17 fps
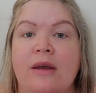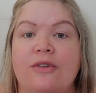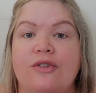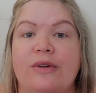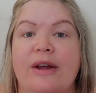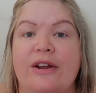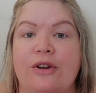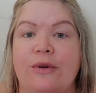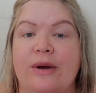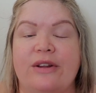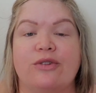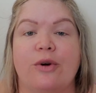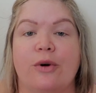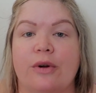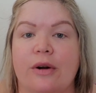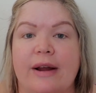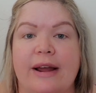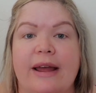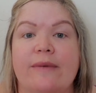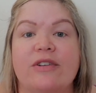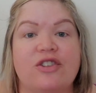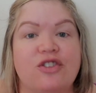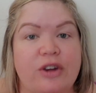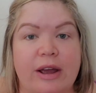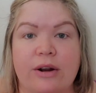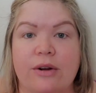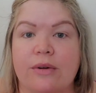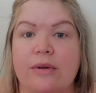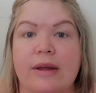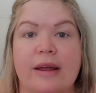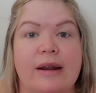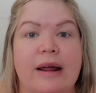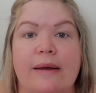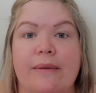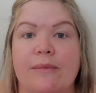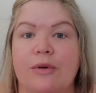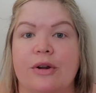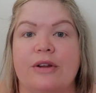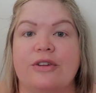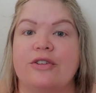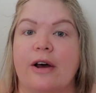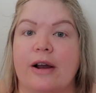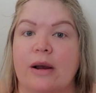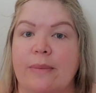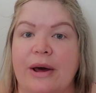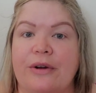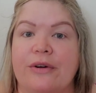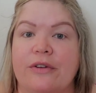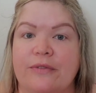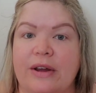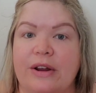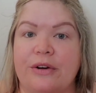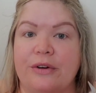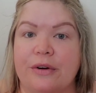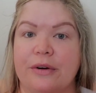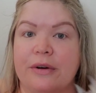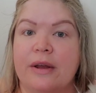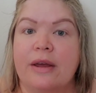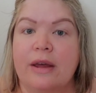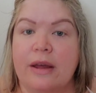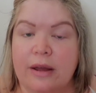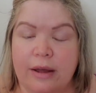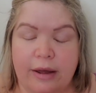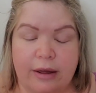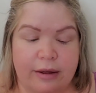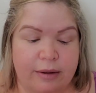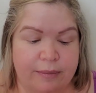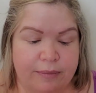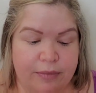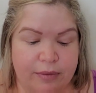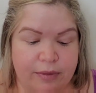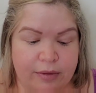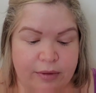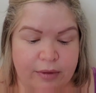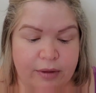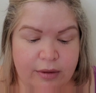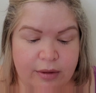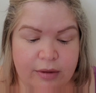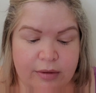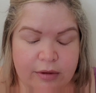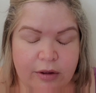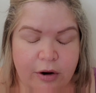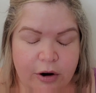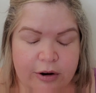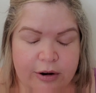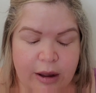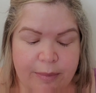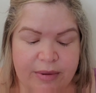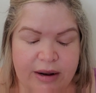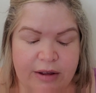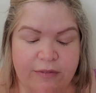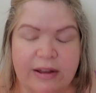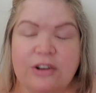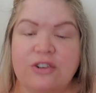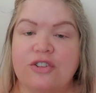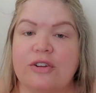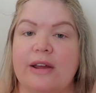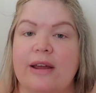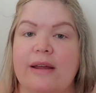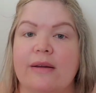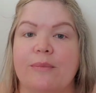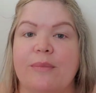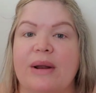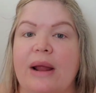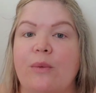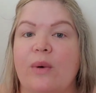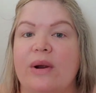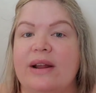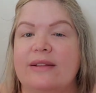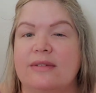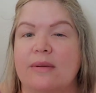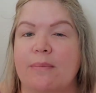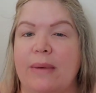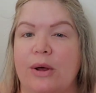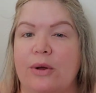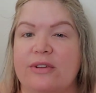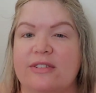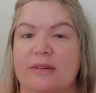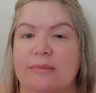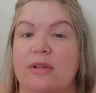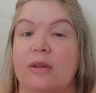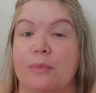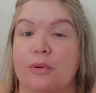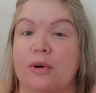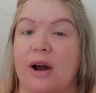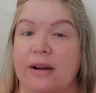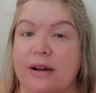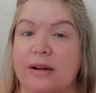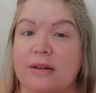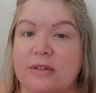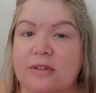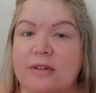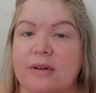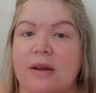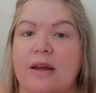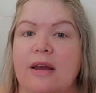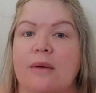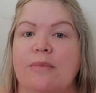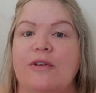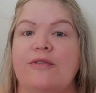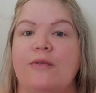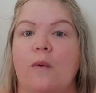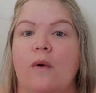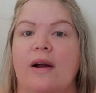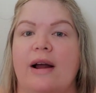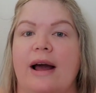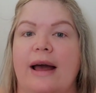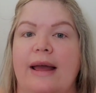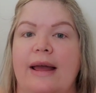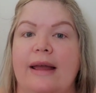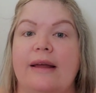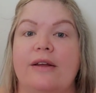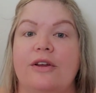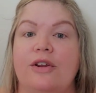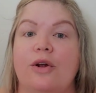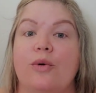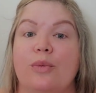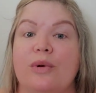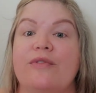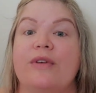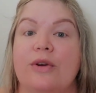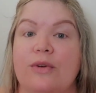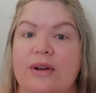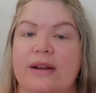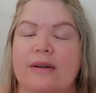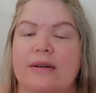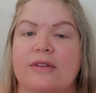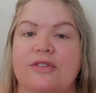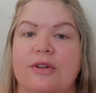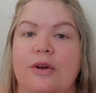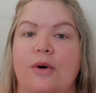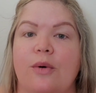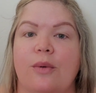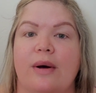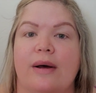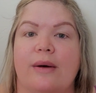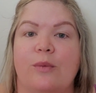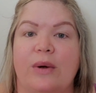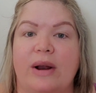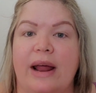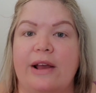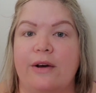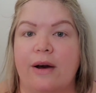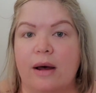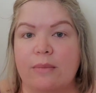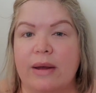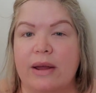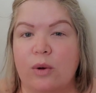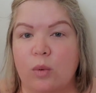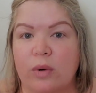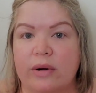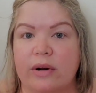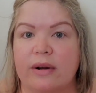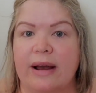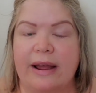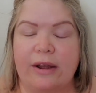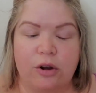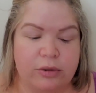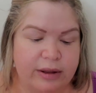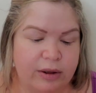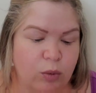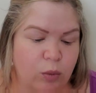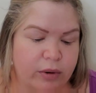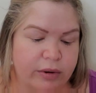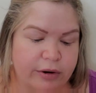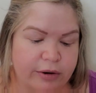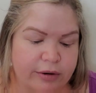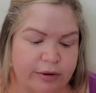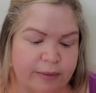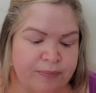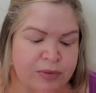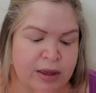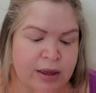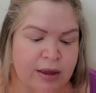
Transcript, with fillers: So now, you know, I told her I have a channel and I'm going to talk about her vendor, um, her company eventually, but I wanted to melt some of the product before I, you know, reviewed it. So when I got my order, I only ordered,